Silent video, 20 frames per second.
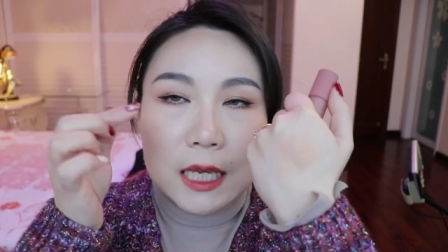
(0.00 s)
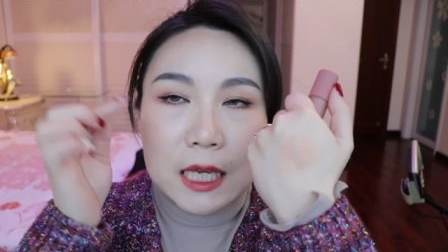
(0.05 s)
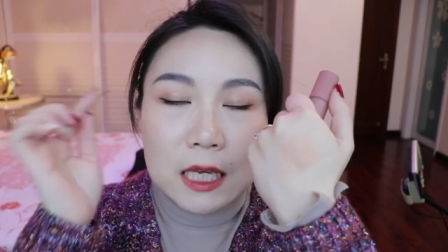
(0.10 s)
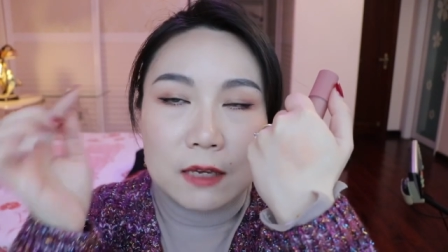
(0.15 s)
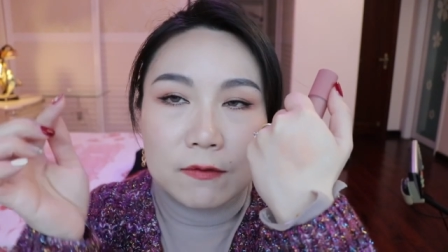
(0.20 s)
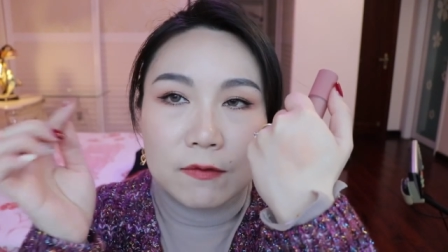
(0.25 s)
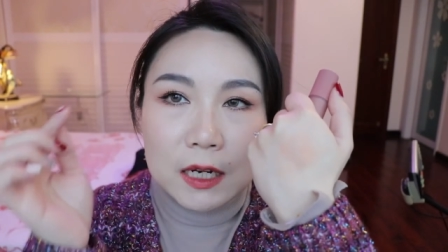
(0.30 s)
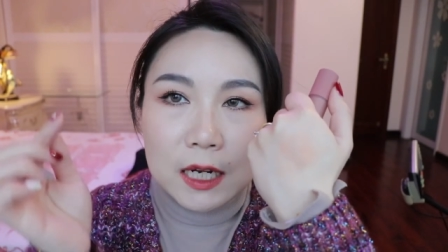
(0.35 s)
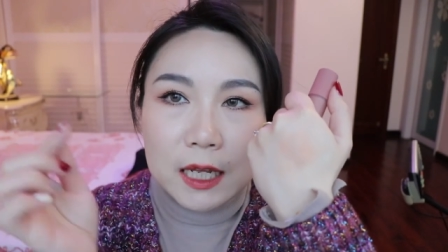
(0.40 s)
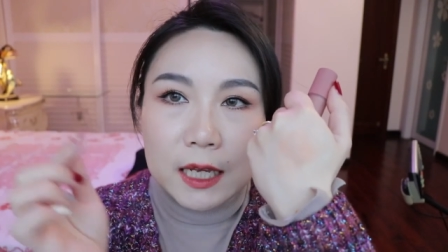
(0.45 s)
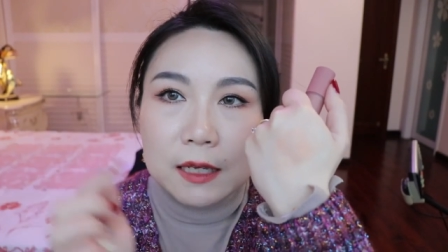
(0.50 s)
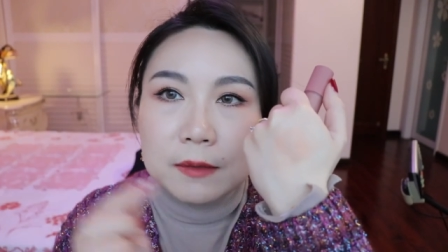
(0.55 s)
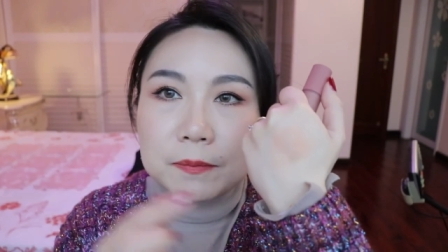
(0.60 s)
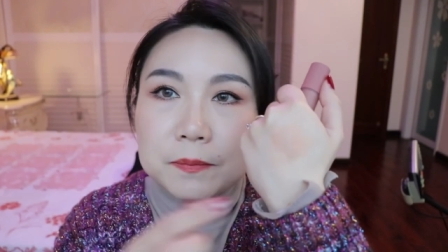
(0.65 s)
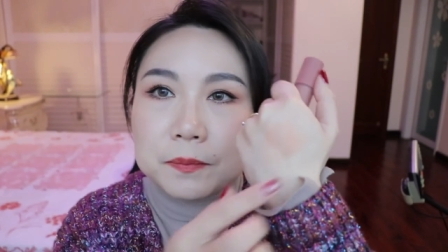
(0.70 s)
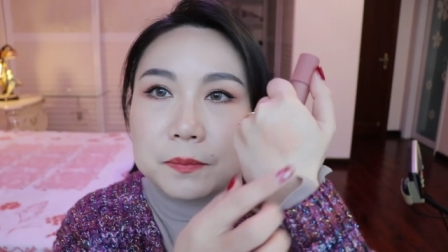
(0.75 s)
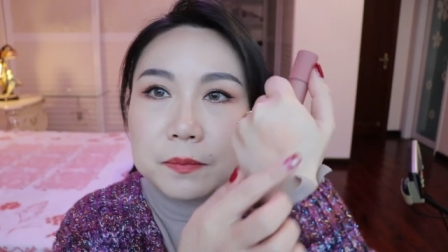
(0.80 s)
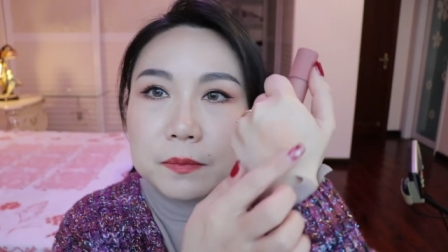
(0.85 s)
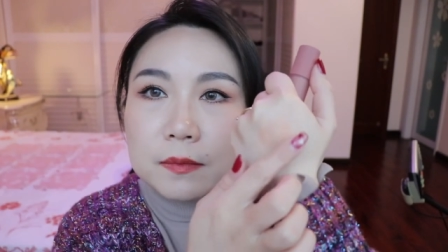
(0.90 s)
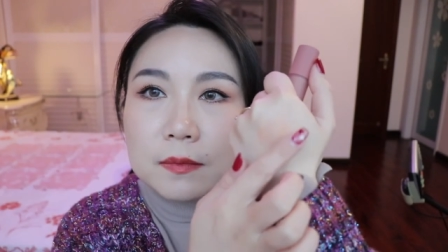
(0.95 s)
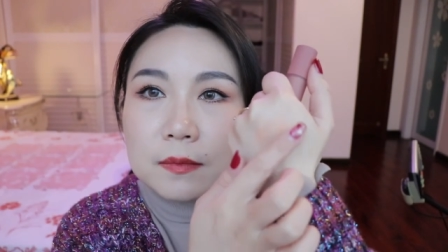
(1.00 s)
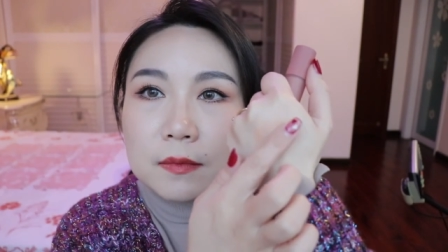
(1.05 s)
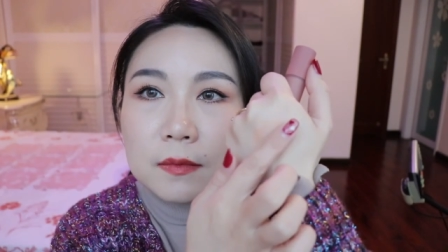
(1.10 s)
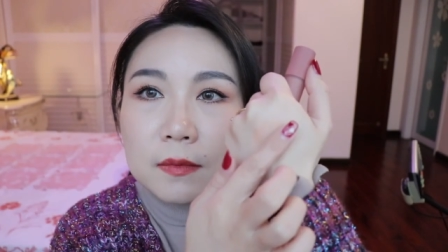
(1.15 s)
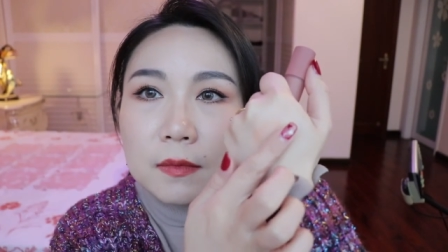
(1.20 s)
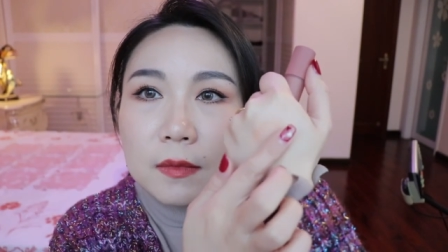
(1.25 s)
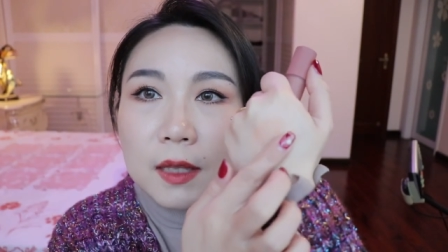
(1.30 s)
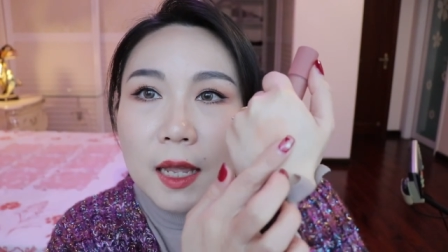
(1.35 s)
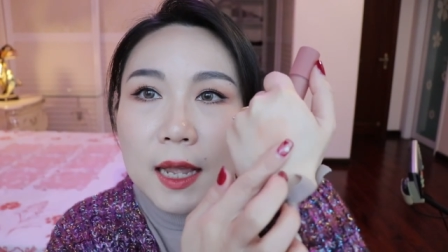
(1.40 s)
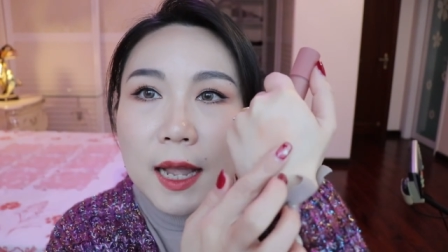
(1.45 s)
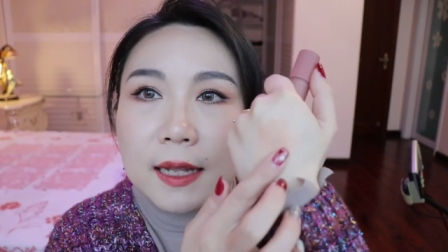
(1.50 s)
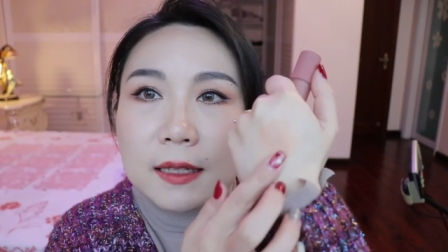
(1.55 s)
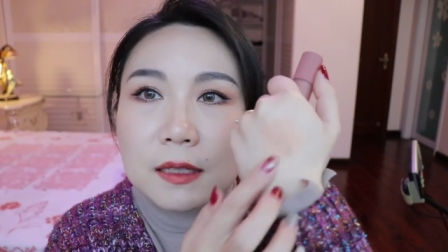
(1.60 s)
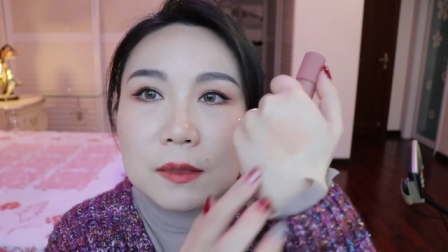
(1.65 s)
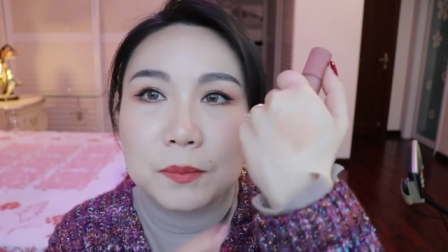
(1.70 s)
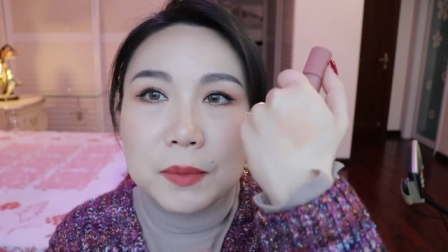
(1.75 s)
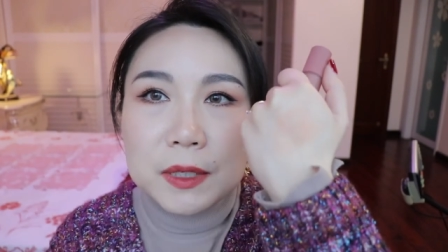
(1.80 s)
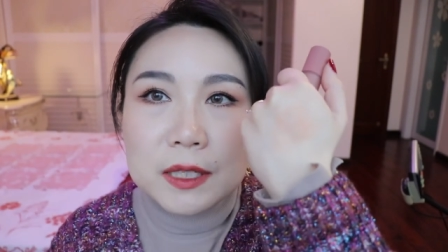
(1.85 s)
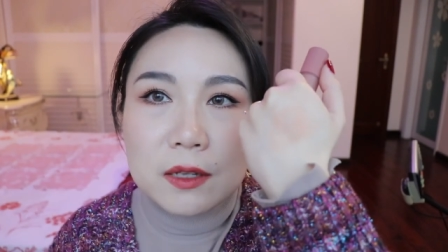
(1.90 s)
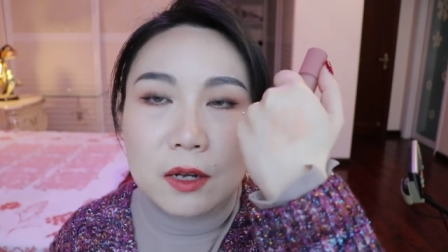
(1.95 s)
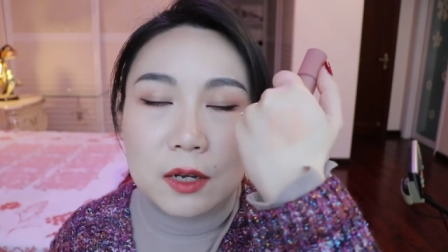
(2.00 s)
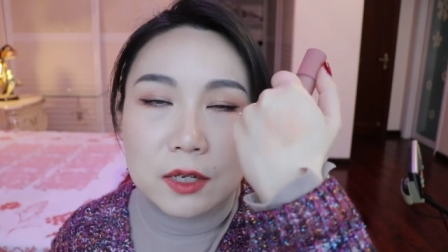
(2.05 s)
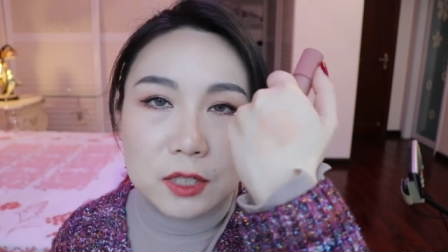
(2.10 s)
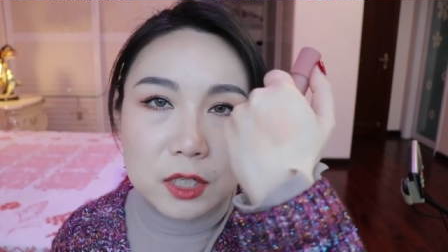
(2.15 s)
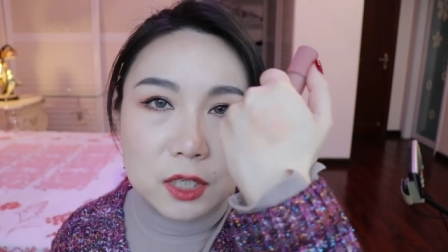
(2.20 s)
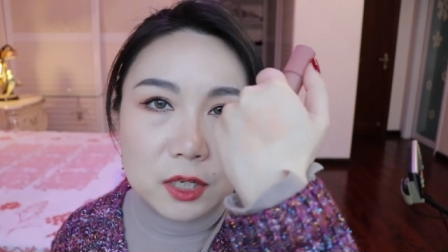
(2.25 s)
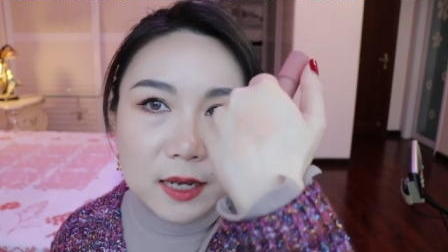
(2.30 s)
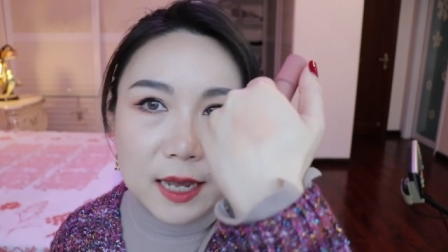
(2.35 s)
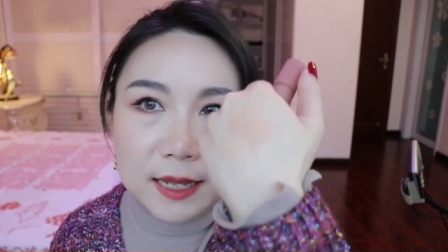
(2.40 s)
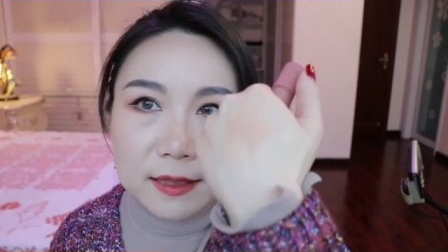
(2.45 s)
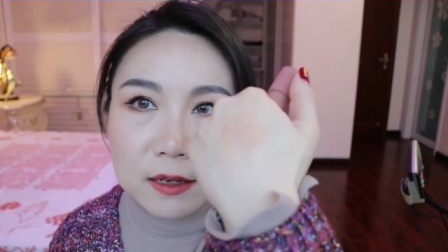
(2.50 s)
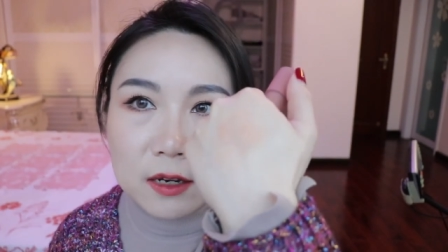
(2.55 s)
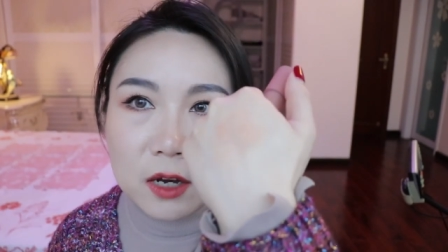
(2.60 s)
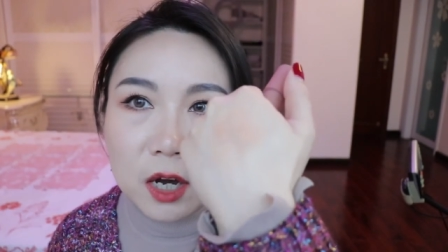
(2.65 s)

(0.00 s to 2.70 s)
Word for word: evenly. And besides, look at the